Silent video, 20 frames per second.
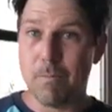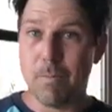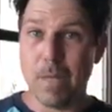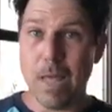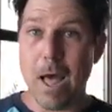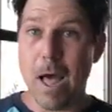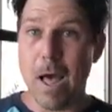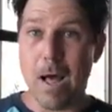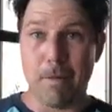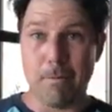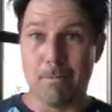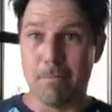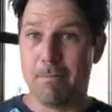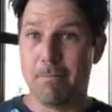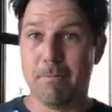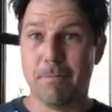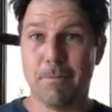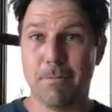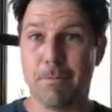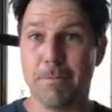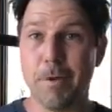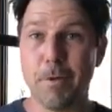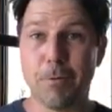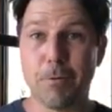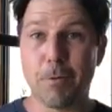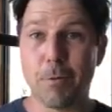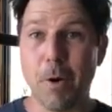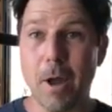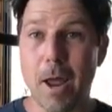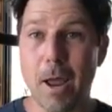Yeah, it
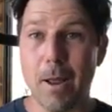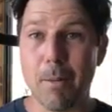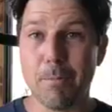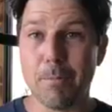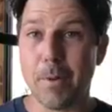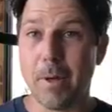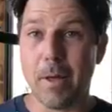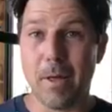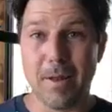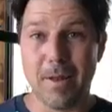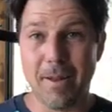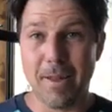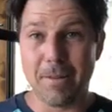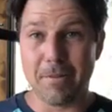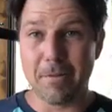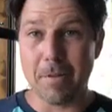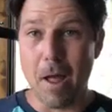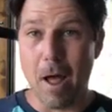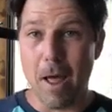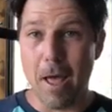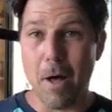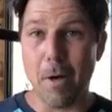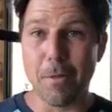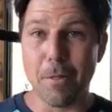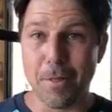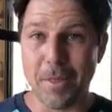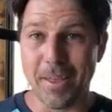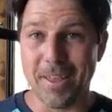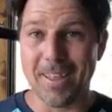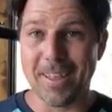feels great, but it's not
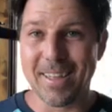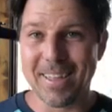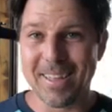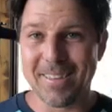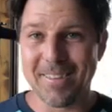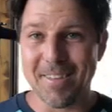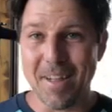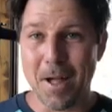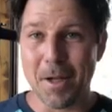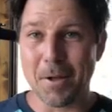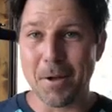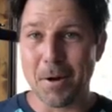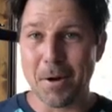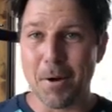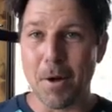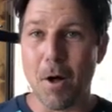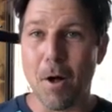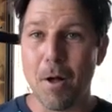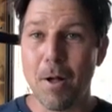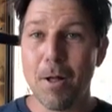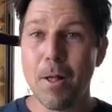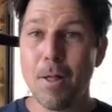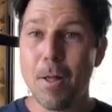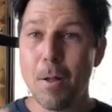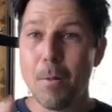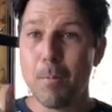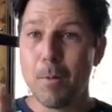healthy. It's not good at all.